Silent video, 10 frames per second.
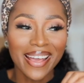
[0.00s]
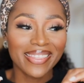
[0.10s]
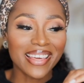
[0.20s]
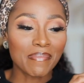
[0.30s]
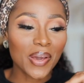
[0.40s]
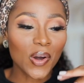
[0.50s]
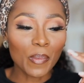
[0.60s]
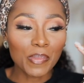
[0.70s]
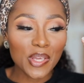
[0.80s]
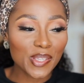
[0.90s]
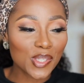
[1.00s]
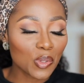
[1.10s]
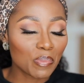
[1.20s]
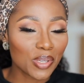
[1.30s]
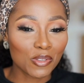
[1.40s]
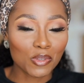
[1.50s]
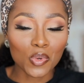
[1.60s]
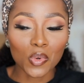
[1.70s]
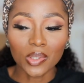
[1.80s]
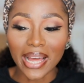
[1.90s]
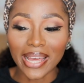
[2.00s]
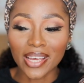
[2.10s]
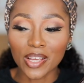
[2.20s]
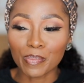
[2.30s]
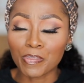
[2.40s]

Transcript: their makeup used to be so like